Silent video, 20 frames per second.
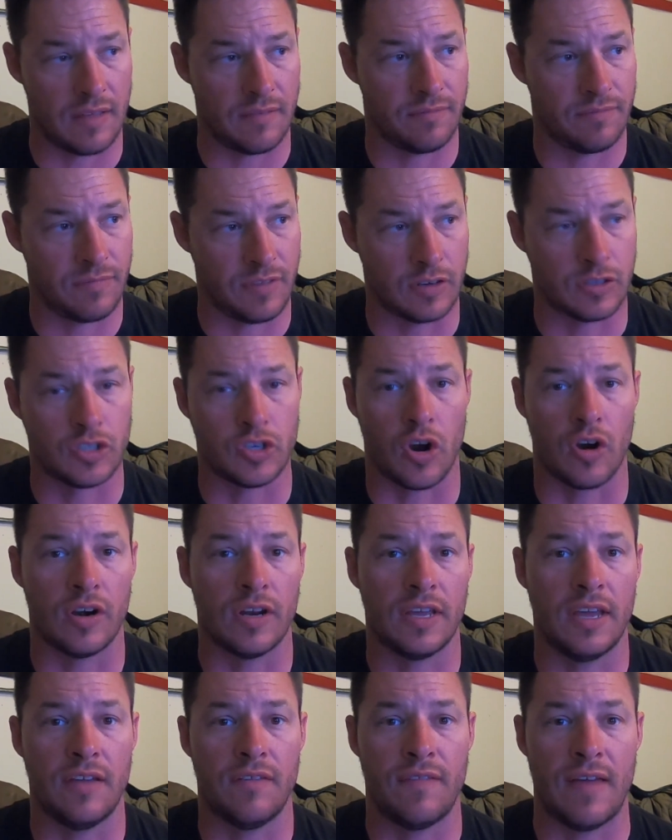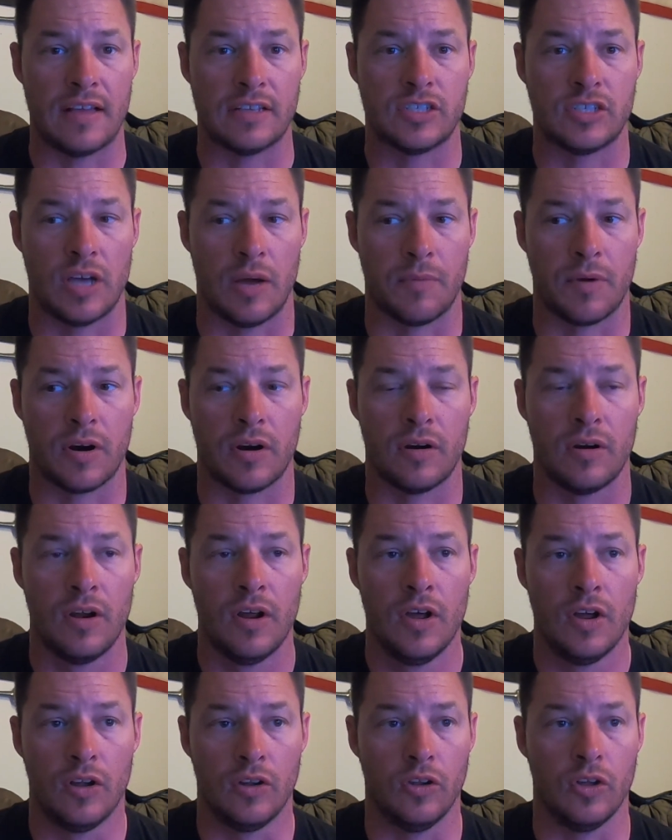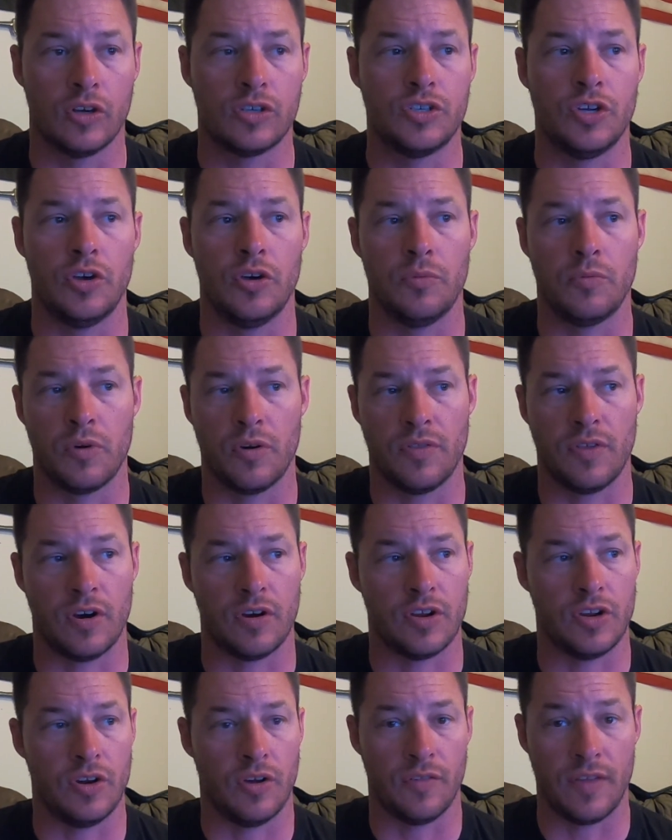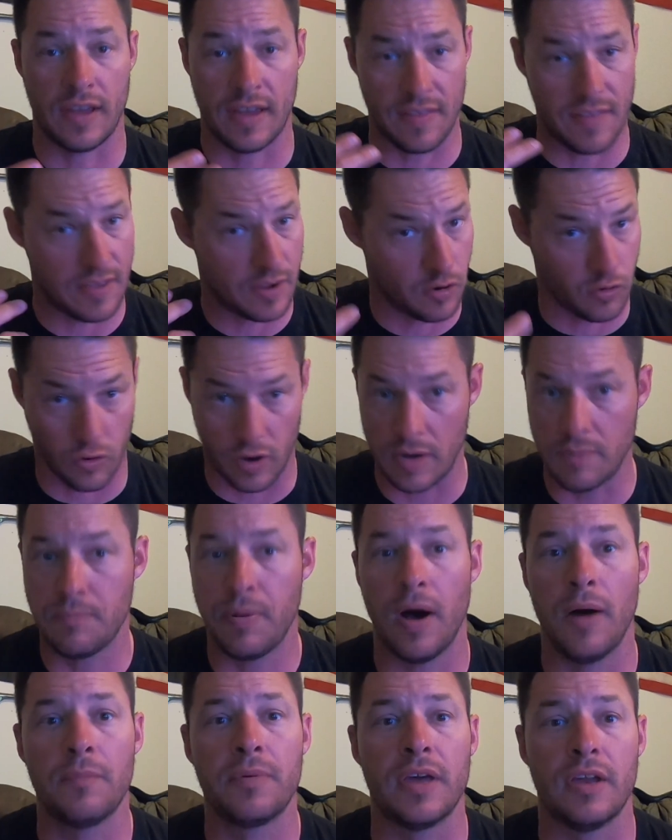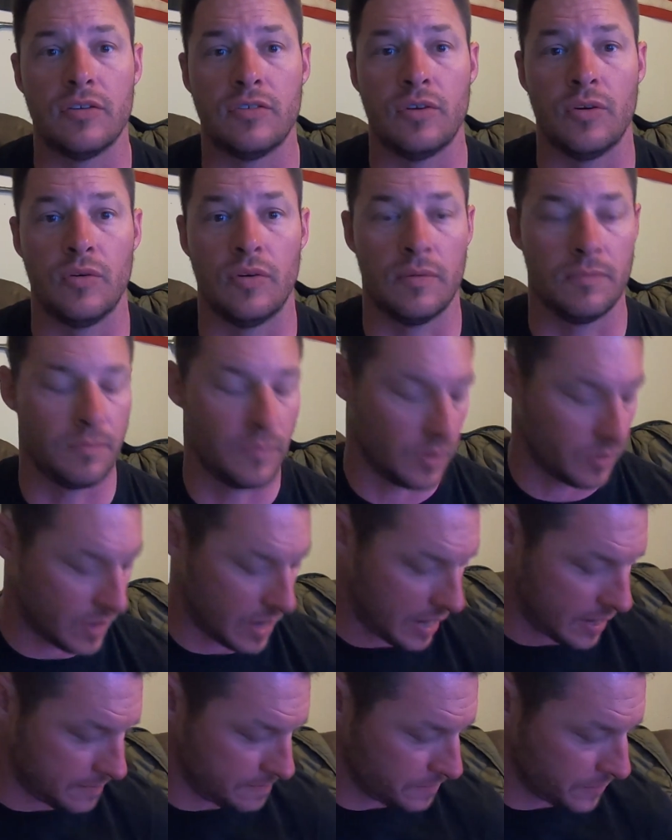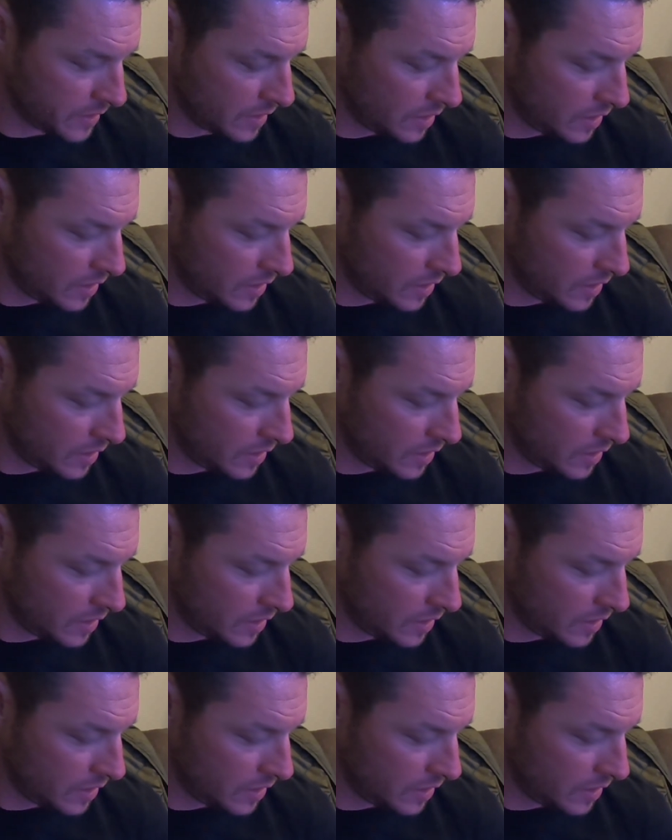they're starting to get in that summer look to them where they're, you know, they get that green pumpkin to them, okay?